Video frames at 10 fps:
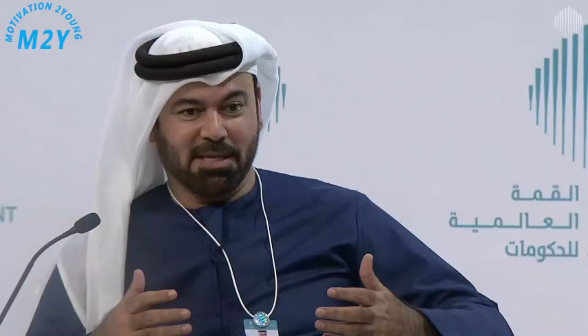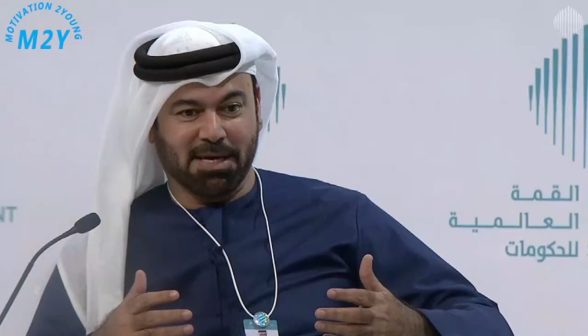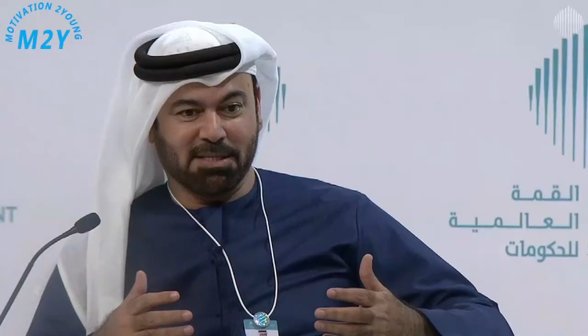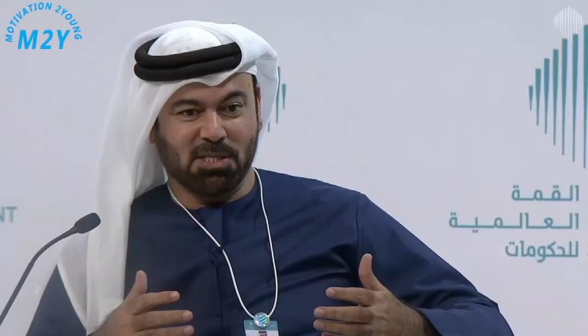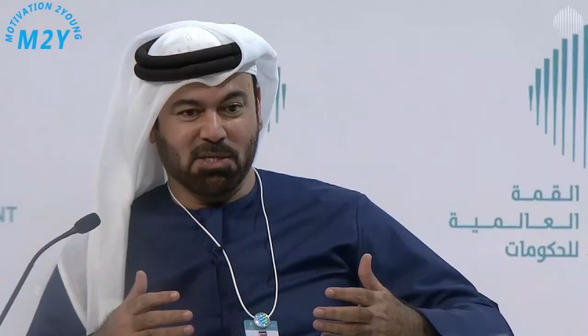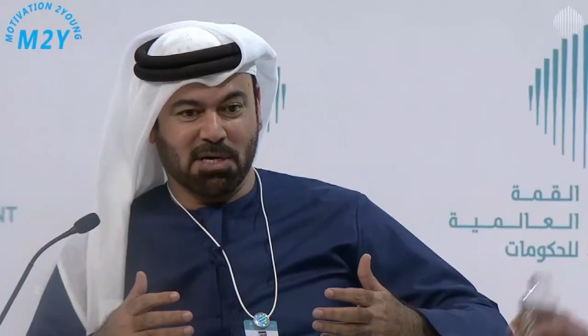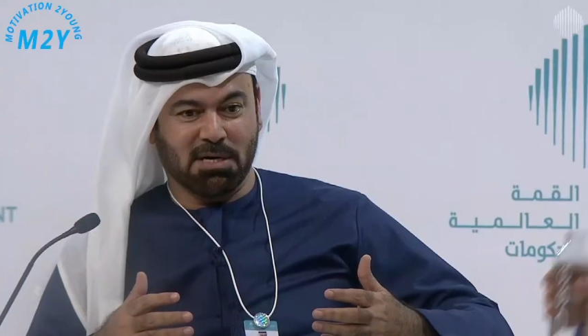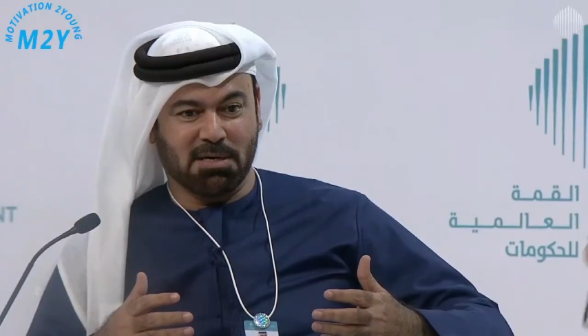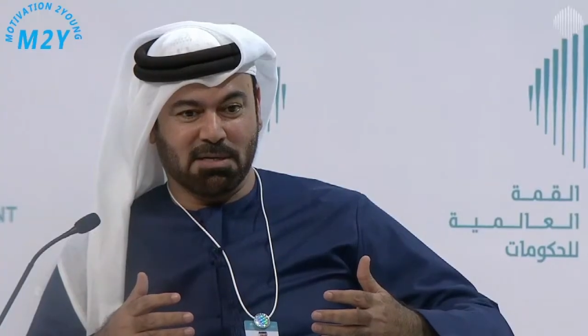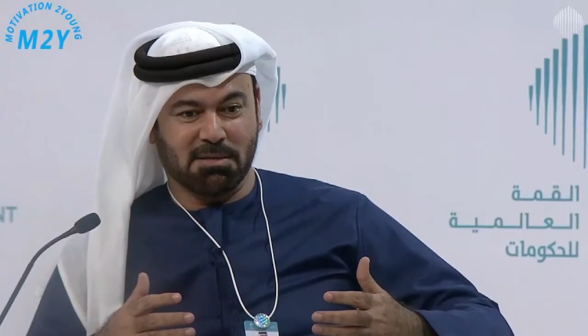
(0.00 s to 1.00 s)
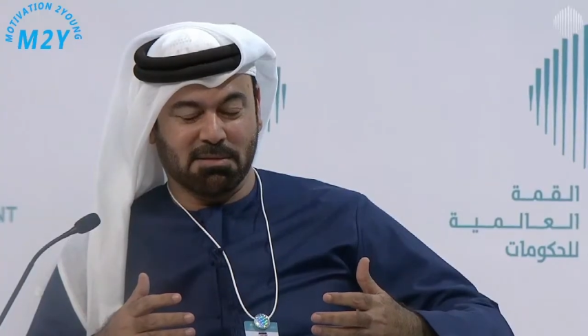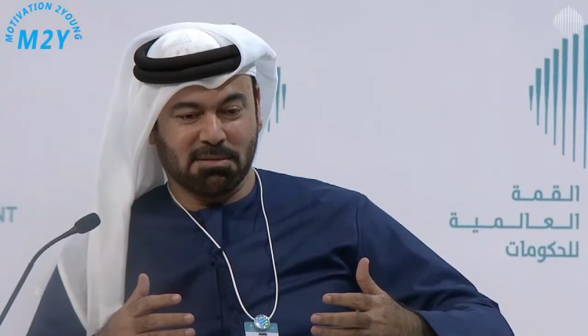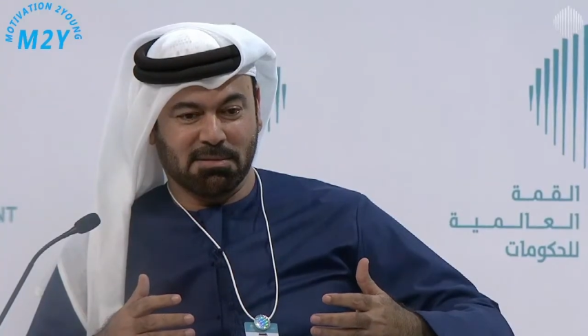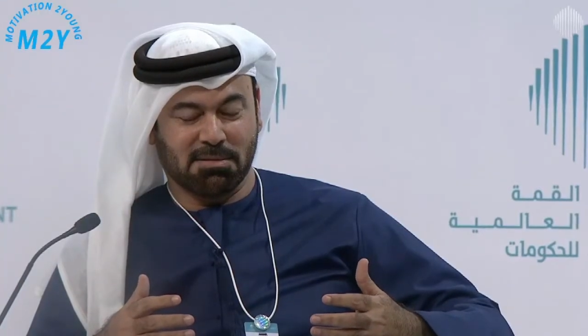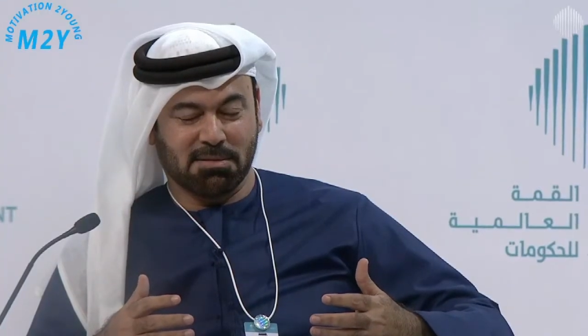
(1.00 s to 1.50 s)
that you are
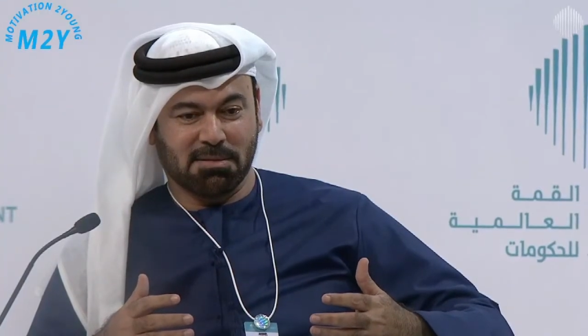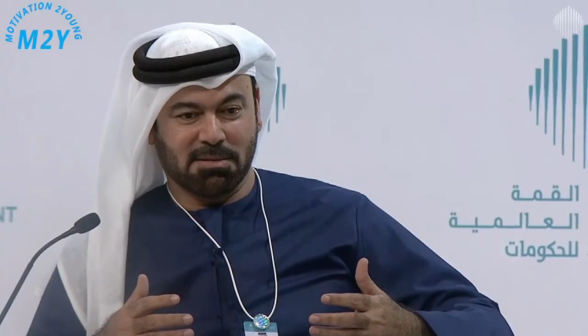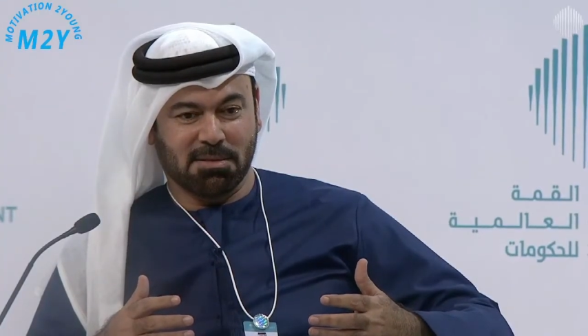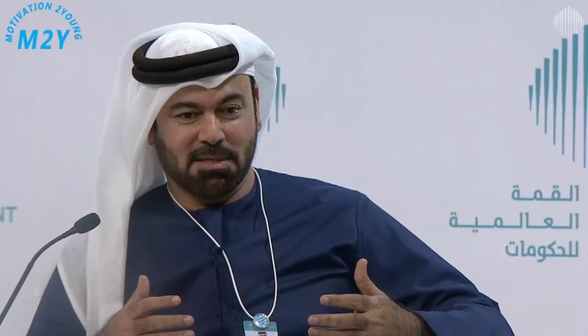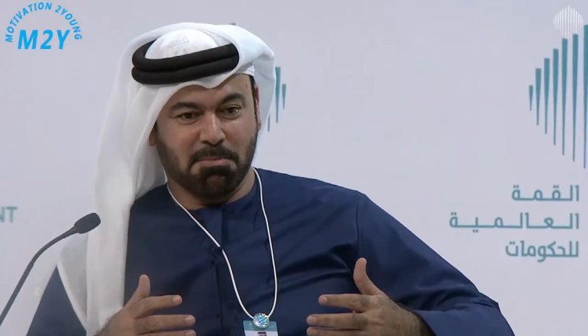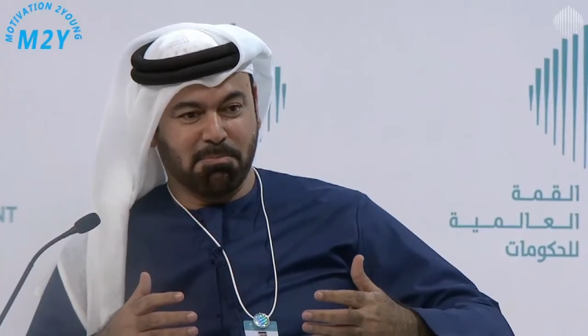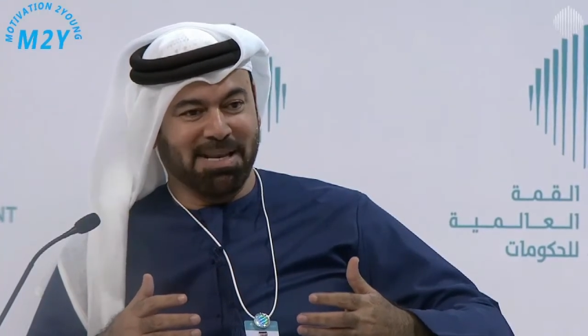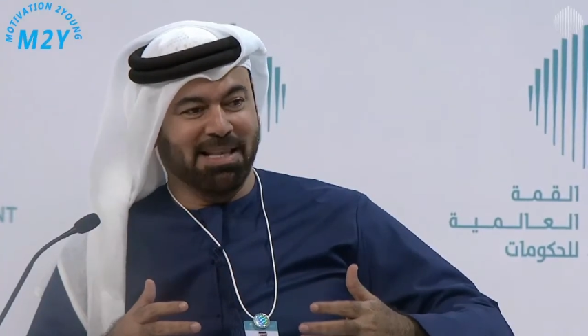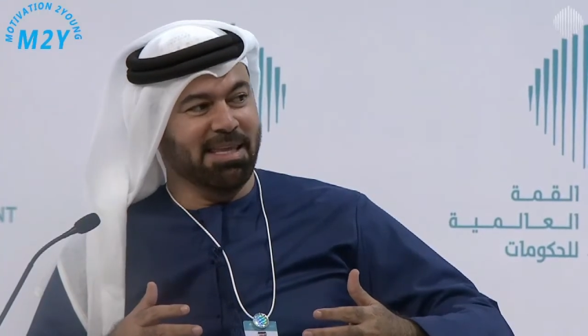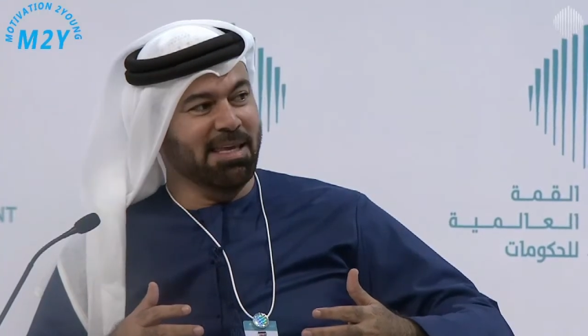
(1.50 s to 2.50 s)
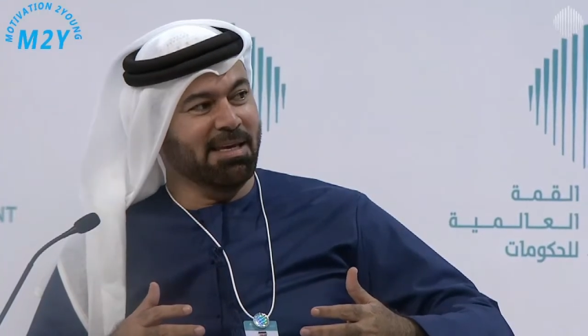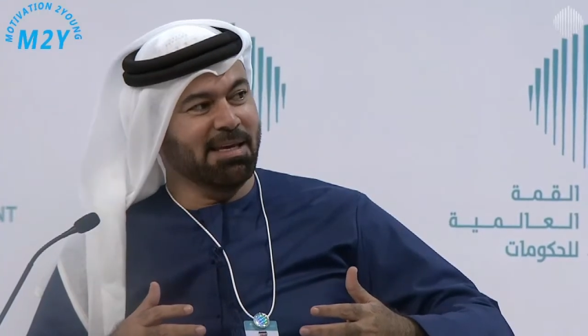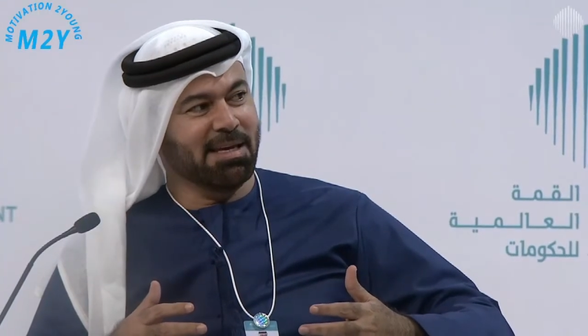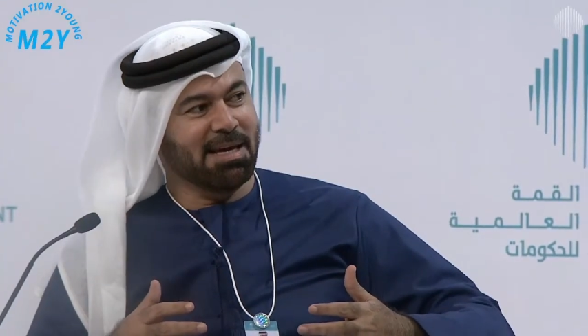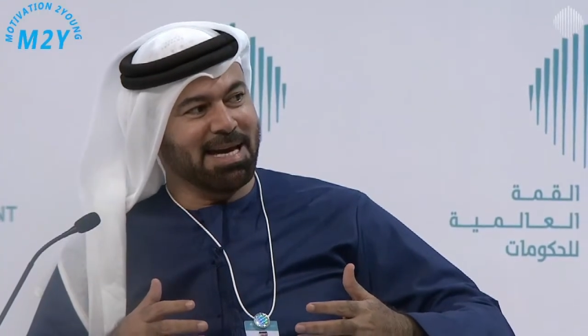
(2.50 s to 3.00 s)

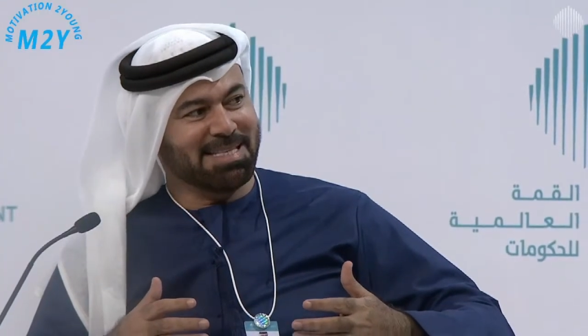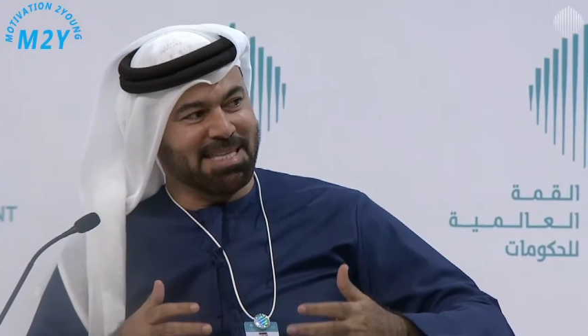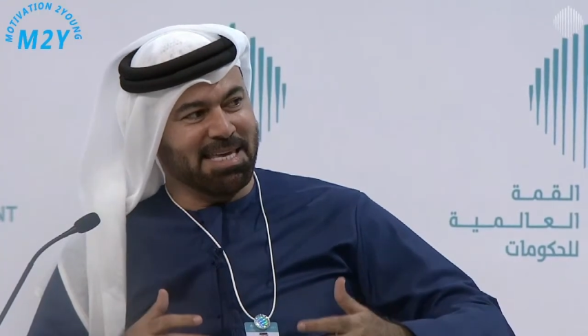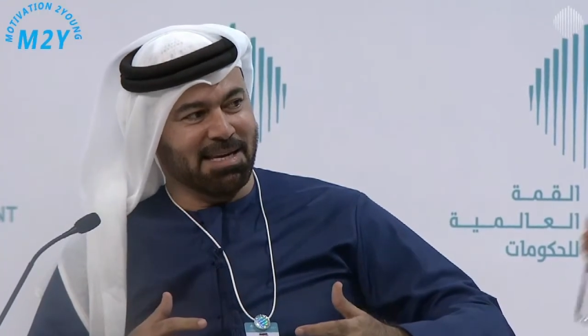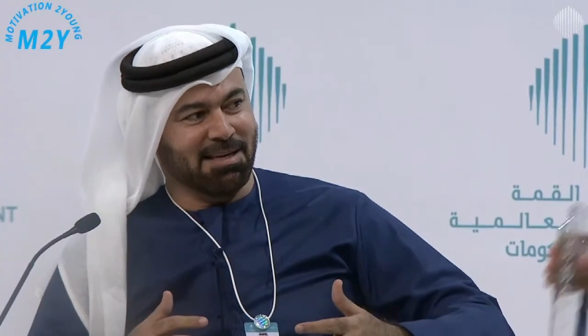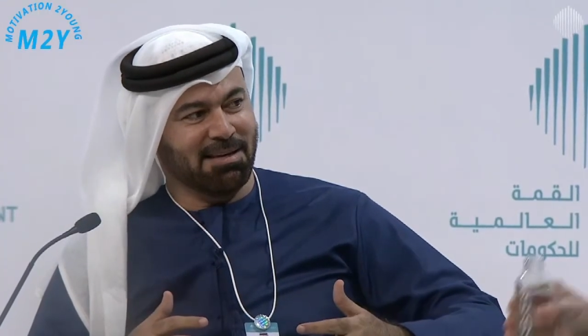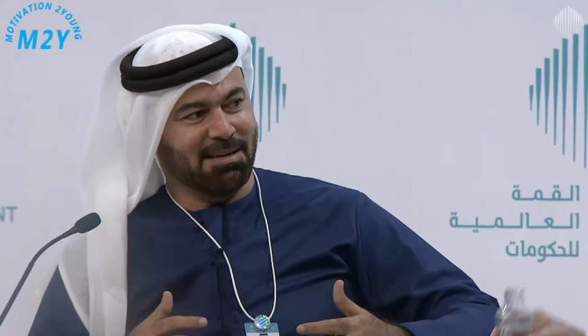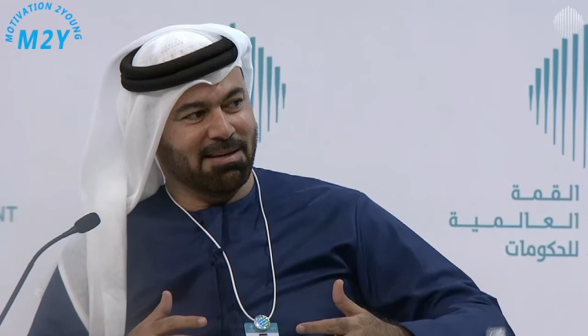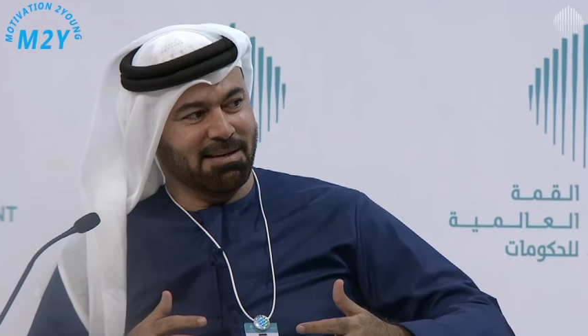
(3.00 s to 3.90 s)
building a tunnel